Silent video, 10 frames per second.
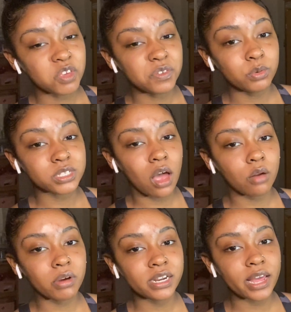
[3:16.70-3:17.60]
it was hot
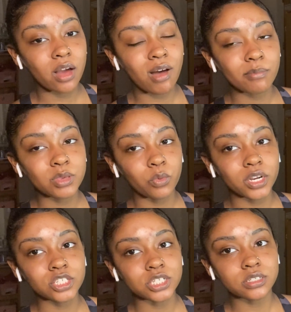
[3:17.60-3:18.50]
right now, I'd be
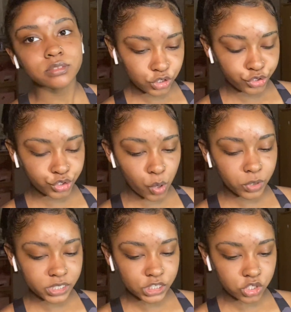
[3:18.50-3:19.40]
wearing jeans. So we're
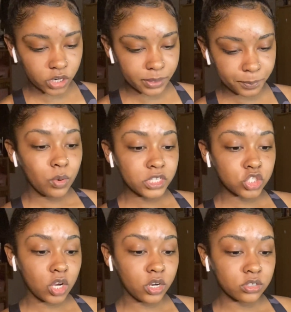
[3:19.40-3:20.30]
gonna get started. Quick
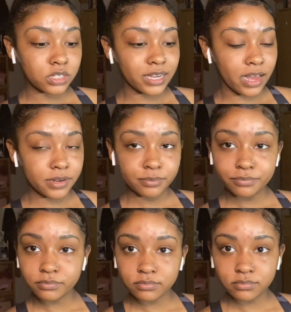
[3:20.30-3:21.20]
start guide,
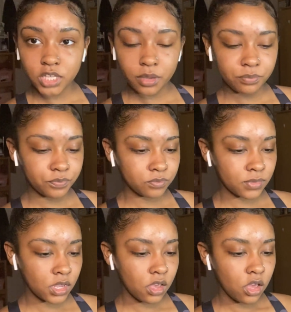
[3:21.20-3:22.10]
okay?
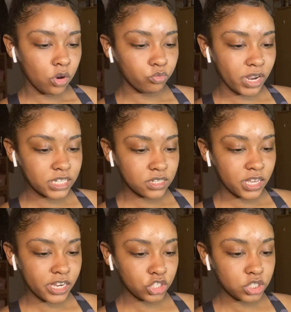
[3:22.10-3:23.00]
Ready.
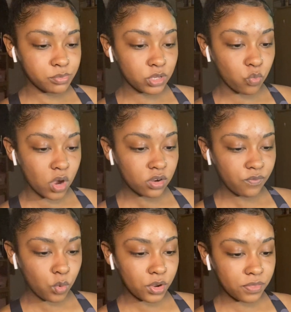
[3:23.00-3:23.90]
Hair should be
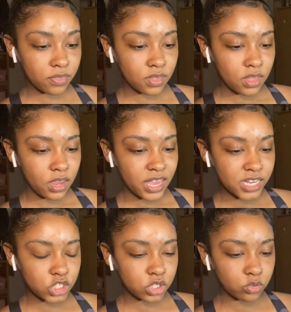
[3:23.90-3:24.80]
1/4
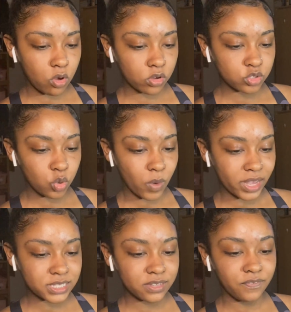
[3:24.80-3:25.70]
inch long to
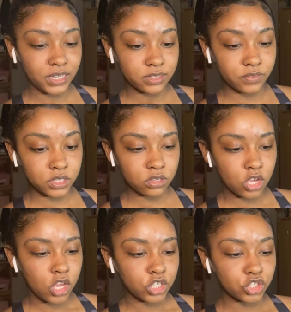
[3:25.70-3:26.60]
wax effectively.
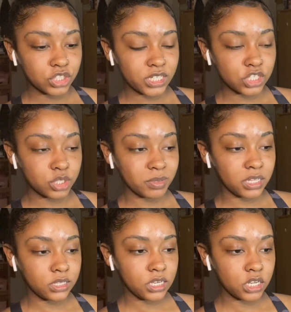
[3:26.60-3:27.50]
Your skin should be
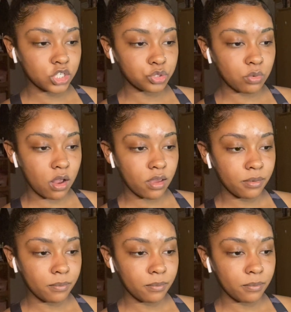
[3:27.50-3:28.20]
clean and dry.